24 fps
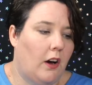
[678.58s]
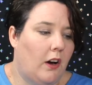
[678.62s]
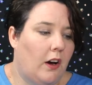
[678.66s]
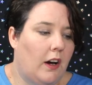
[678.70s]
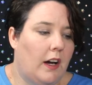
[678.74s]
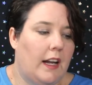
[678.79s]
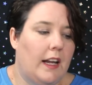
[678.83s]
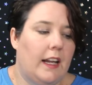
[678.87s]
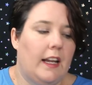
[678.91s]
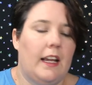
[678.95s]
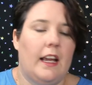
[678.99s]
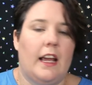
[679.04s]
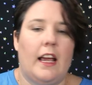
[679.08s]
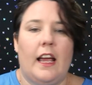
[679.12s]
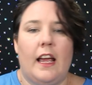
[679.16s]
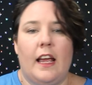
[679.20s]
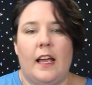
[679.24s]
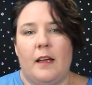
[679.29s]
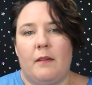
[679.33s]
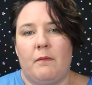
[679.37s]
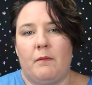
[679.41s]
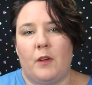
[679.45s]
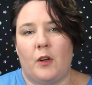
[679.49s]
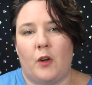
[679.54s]
I
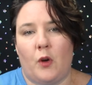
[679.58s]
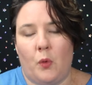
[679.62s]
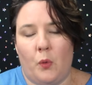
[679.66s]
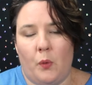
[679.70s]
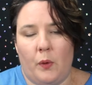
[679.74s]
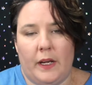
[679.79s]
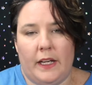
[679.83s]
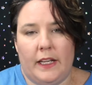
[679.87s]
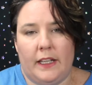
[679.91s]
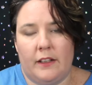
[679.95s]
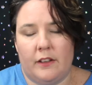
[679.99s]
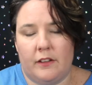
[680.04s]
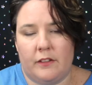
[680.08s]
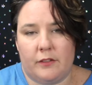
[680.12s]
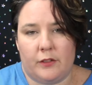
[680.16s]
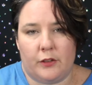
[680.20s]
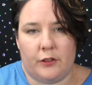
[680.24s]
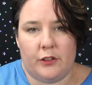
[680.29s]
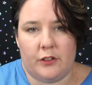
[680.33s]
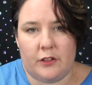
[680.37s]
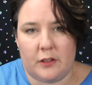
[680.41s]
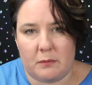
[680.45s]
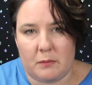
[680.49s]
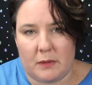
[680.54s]
am queen of
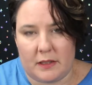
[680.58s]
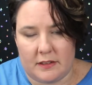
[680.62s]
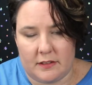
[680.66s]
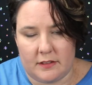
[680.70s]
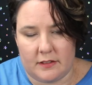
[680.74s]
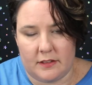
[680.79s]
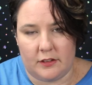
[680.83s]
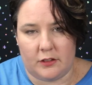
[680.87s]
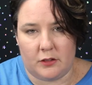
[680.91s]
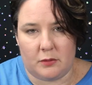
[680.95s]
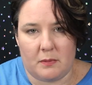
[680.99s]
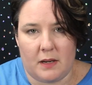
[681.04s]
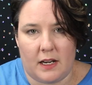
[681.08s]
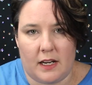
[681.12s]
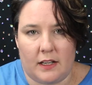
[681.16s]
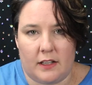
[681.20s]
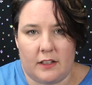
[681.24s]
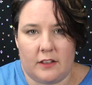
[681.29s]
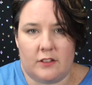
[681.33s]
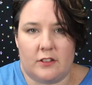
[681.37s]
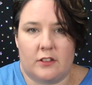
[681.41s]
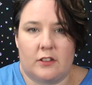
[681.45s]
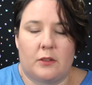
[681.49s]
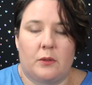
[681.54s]
losing my stitch
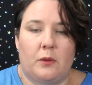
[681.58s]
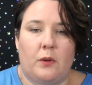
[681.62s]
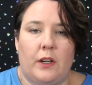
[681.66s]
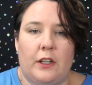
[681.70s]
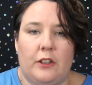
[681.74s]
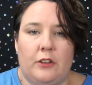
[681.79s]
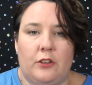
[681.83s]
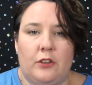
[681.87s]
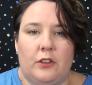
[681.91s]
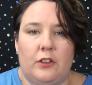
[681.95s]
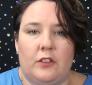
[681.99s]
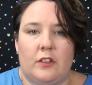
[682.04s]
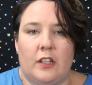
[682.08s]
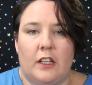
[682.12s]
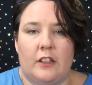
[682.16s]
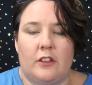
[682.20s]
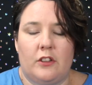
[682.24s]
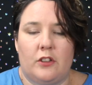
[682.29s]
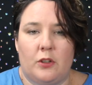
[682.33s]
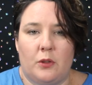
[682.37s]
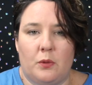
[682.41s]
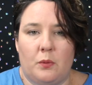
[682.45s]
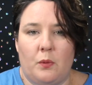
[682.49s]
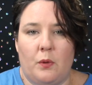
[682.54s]
markers, so I do
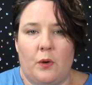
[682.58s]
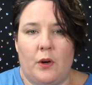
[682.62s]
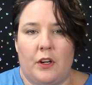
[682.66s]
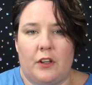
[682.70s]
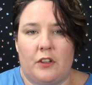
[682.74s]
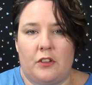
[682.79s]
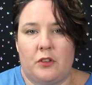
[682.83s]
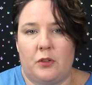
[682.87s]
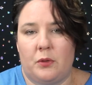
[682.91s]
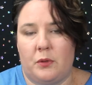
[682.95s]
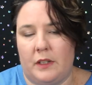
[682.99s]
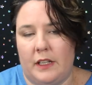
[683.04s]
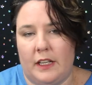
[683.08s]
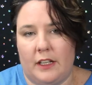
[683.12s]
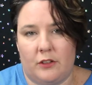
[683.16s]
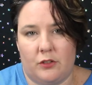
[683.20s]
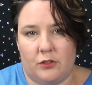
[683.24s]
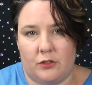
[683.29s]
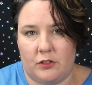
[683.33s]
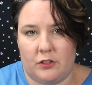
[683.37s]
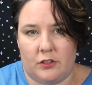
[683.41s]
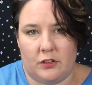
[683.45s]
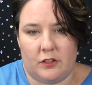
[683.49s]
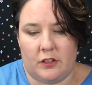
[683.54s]
tend to work to an
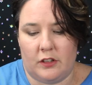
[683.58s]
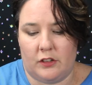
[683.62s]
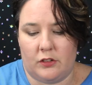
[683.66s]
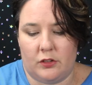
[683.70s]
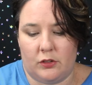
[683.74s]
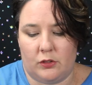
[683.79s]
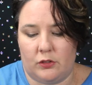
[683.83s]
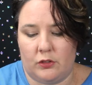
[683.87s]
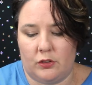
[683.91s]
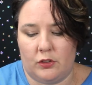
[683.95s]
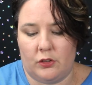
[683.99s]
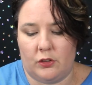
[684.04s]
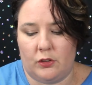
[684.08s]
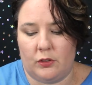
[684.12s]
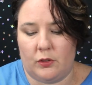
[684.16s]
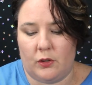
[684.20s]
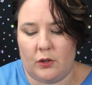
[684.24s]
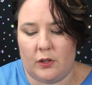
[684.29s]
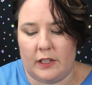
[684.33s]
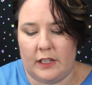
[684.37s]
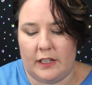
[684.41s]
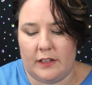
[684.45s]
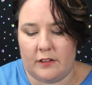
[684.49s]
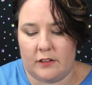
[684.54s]
extra stitch or two
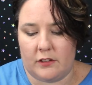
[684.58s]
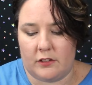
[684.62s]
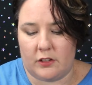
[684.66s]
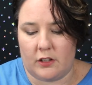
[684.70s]
on either